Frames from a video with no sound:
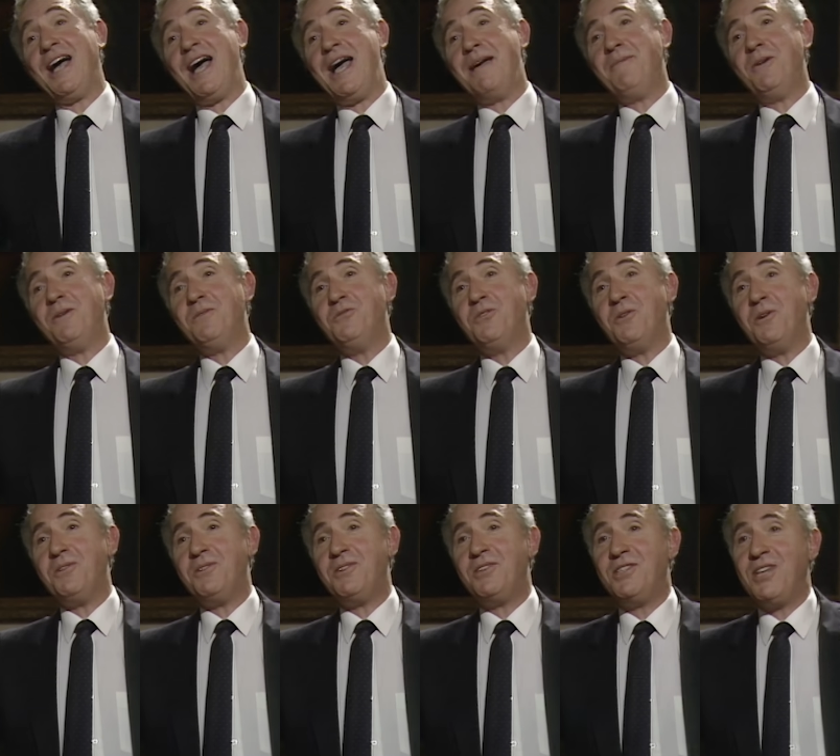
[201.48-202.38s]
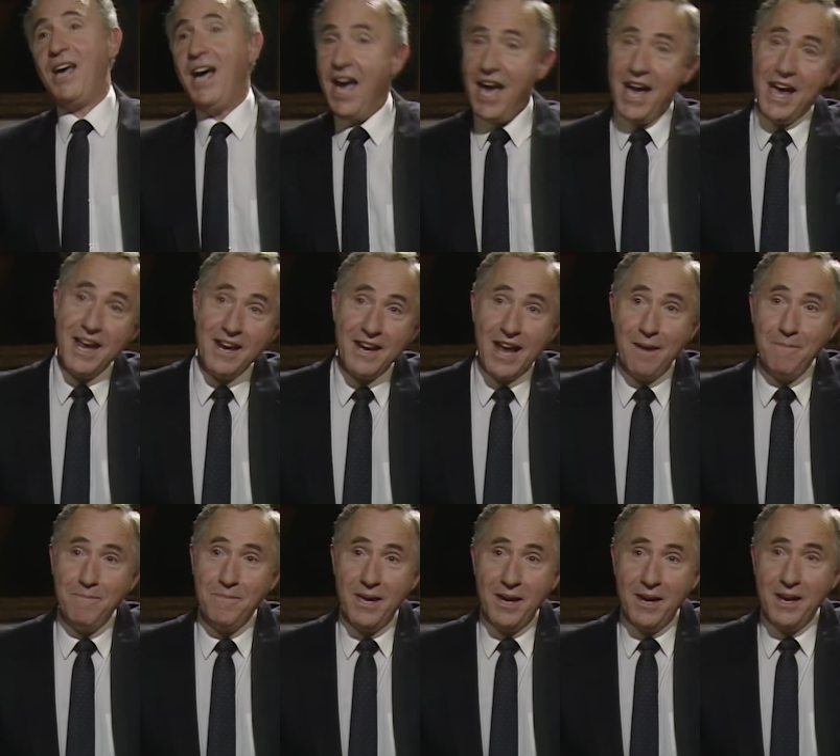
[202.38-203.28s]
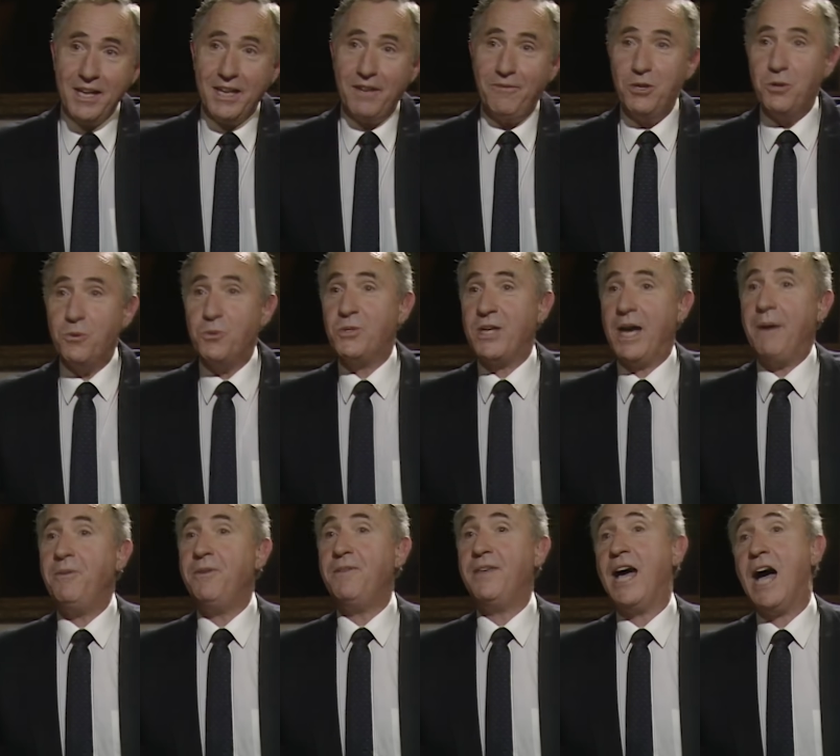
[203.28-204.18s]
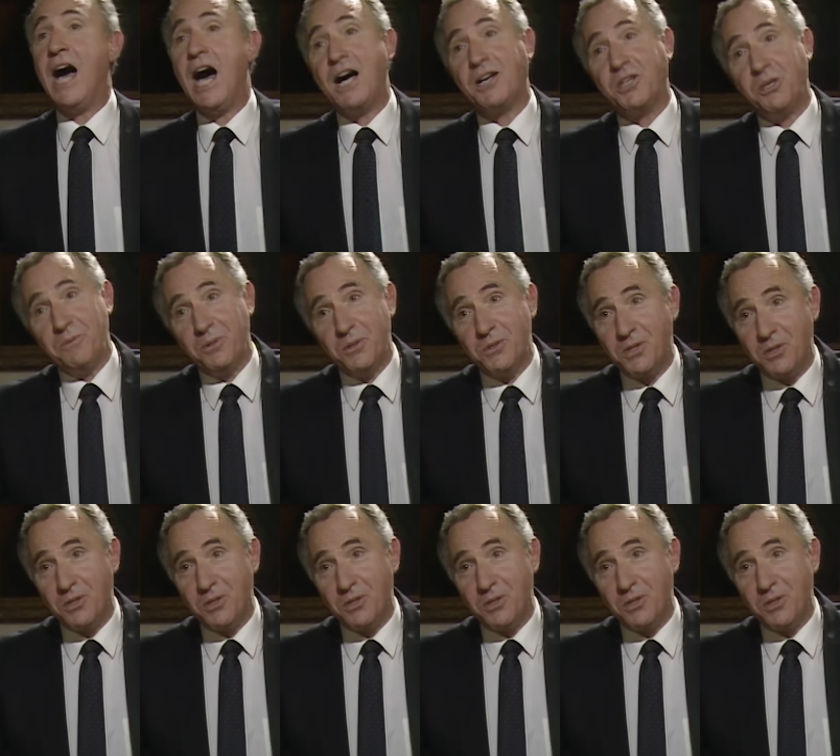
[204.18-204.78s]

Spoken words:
I'm on your side. I'm merely giving you some of the arguments